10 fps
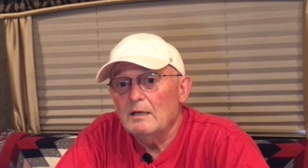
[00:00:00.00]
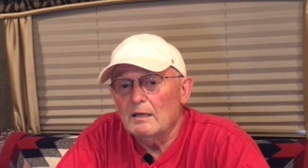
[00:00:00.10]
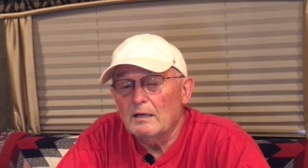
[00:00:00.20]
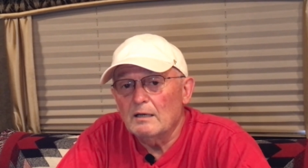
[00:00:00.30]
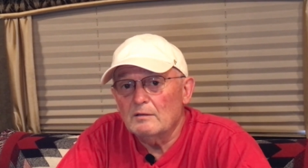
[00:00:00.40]

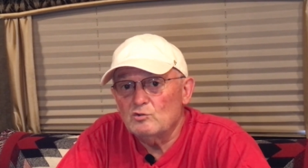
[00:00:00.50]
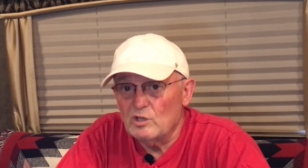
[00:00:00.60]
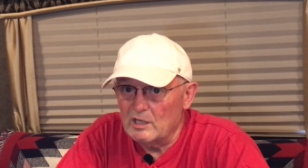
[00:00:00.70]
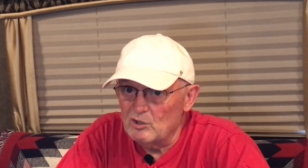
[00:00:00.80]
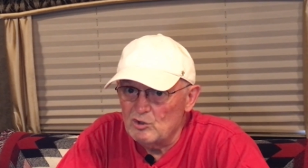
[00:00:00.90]
Uh,
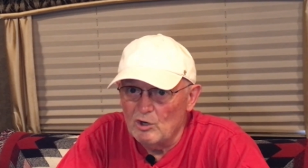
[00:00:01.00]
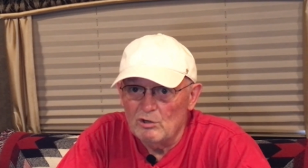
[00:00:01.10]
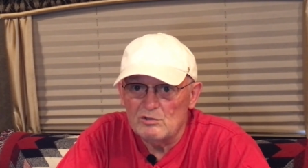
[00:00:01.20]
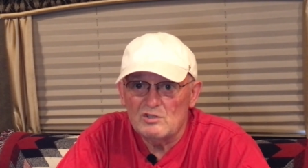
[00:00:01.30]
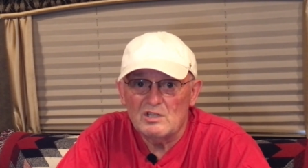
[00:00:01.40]
check your
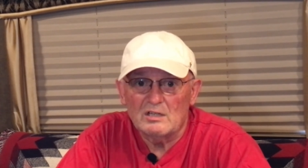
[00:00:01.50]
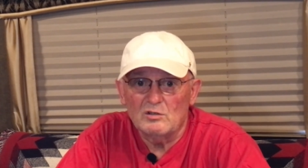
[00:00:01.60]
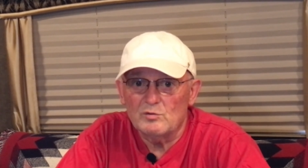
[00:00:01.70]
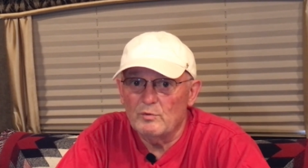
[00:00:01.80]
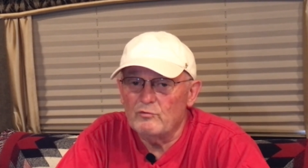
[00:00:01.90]
turn
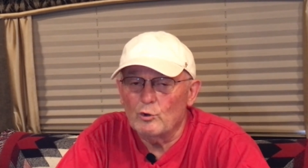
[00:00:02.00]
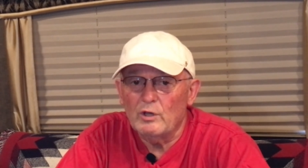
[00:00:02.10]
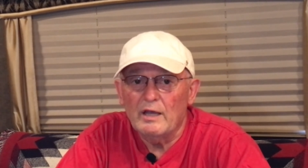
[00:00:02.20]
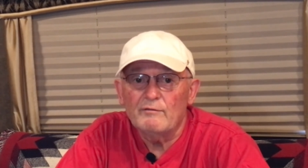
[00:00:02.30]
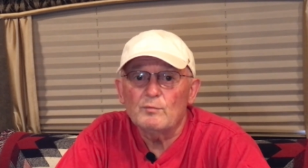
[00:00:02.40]
signals before
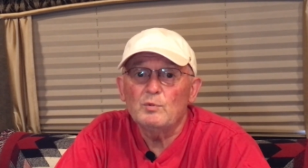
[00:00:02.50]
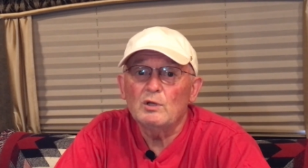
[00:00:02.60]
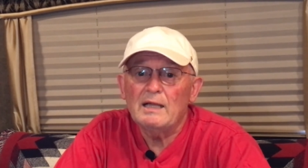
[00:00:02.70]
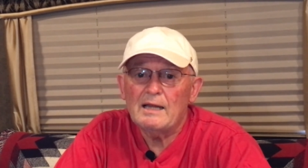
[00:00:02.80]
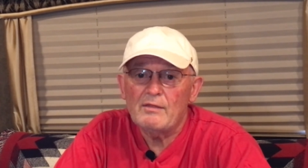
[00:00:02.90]
you ever
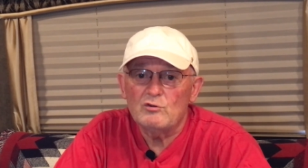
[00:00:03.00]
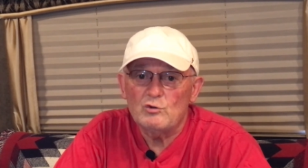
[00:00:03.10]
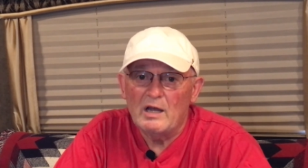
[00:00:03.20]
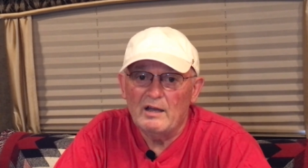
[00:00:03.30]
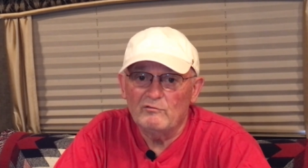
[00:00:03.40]
pull out of the
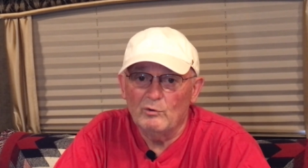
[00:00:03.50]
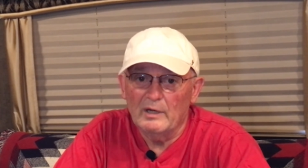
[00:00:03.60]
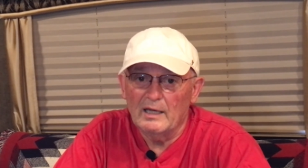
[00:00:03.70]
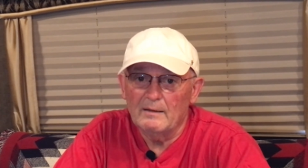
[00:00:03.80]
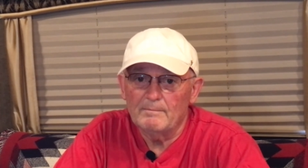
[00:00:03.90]

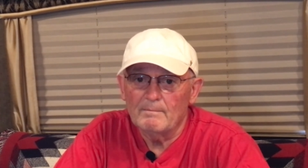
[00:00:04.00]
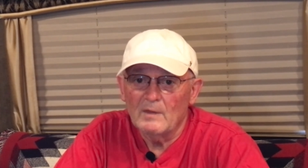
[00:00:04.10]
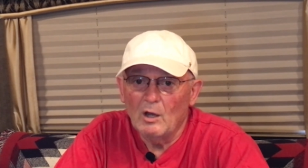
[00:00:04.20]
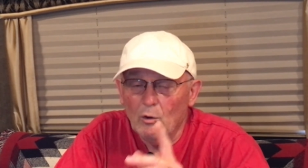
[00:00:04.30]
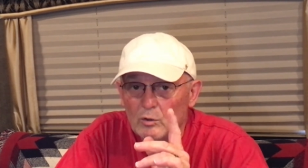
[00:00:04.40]
driveway.
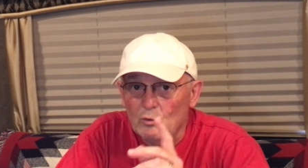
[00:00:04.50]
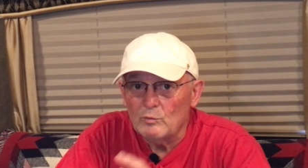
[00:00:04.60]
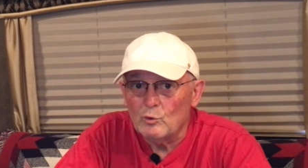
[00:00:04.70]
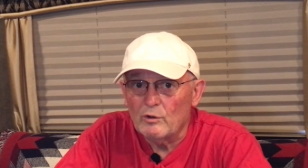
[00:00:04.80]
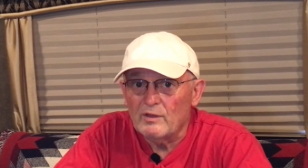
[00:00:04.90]
Oh, and
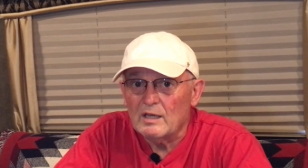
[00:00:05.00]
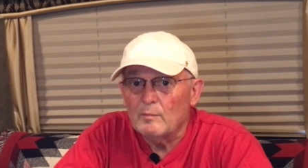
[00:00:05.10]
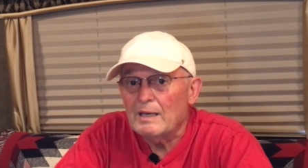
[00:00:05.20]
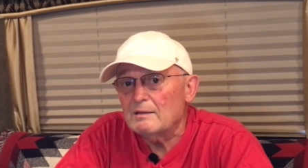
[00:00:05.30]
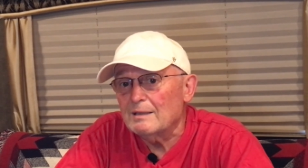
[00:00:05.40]
one more thing
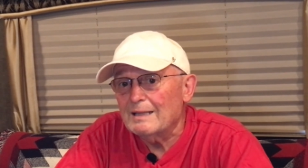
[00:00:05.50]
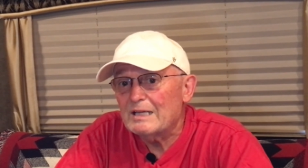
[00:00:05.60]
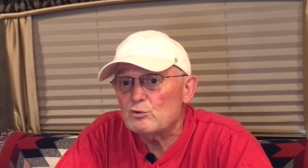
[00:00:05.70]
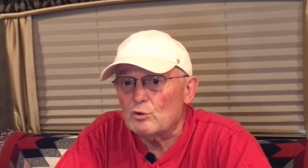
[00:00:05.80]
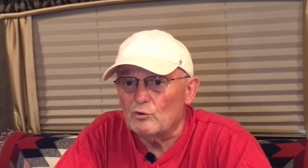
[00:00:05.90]
about the
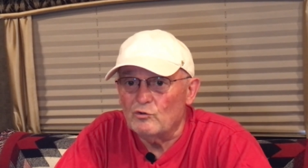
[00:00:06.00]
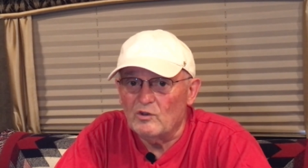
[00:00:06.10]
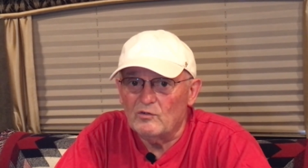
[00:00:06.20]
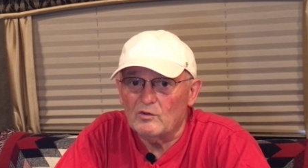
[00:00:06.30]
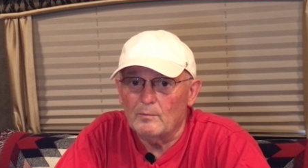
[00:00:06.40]
electrical
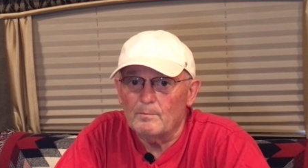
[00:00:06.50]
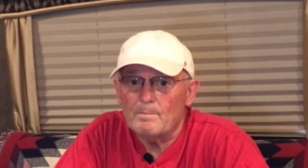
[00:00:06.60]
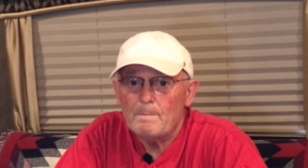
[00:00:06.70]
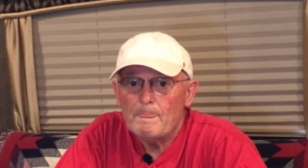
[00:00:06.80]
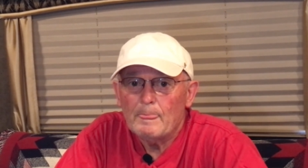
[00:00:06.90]
system
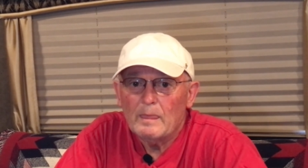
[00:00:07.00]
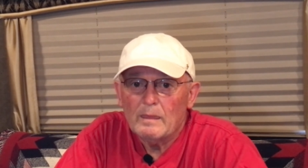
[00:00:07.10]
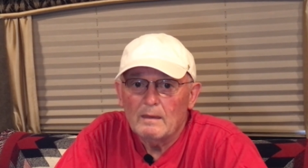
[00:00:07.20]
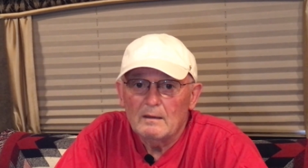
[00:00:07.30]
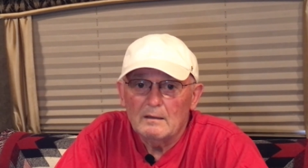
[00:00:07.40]

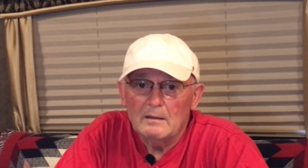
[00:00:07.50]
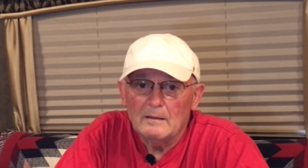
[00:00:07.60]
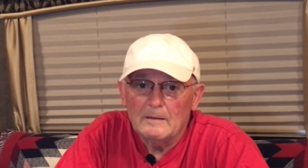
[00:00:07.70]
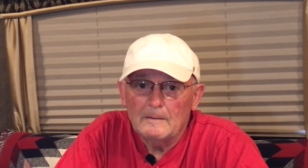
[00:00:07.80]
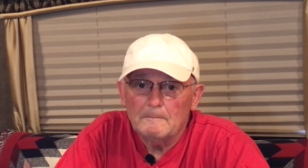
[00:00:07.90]

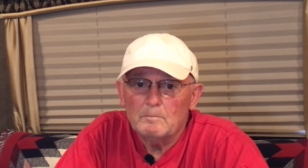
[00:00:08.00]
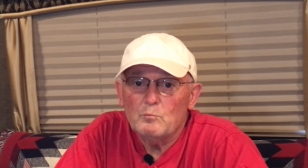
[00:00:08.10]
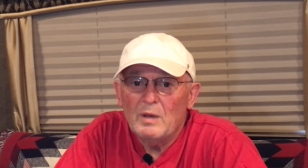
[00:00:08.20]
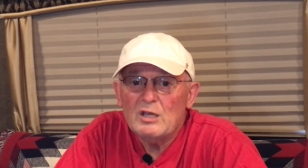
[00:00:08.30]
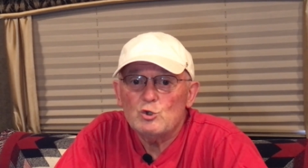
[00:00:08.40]
um,
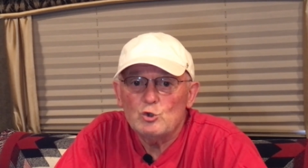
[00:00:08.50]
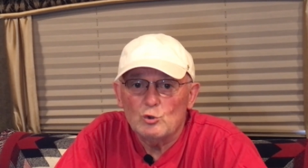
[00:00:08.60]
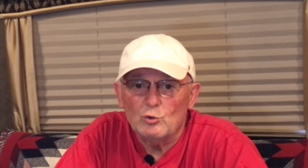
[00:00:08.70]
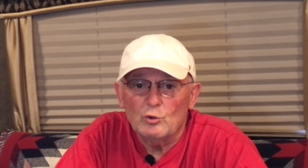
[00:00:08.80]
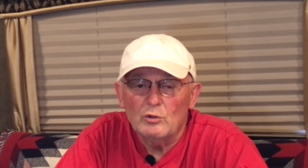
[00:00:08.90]
make
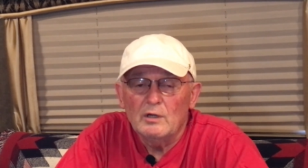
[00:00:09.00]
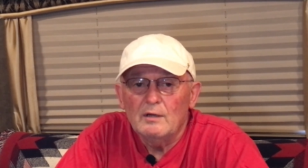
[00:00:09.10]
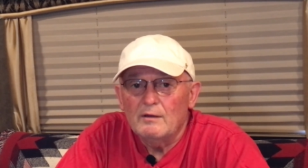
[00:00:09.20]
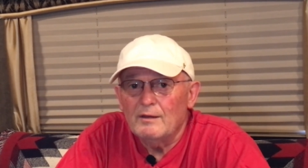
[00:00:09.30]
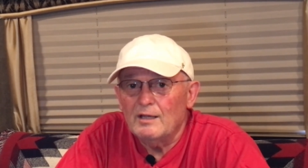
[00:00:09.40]
sure
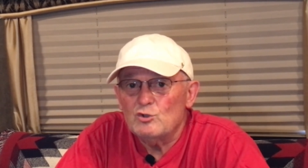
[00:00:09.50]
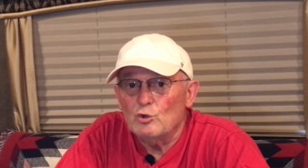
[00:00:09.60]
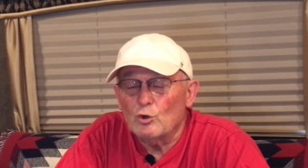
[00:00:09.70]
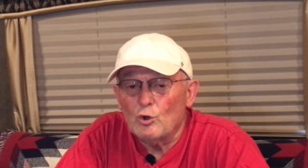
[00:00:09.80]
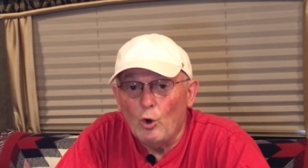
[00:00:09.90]
that
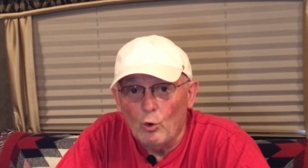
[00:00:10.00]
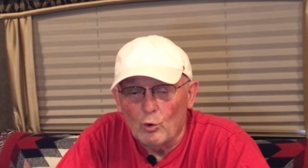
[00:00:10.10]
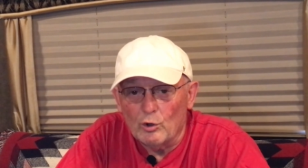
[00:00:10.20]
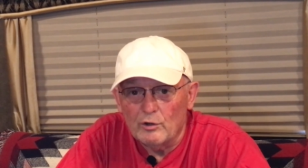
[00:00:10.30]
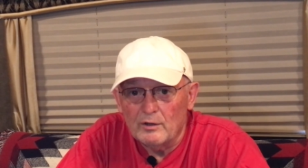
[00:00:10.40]
your
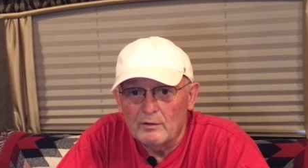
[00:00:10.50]
cord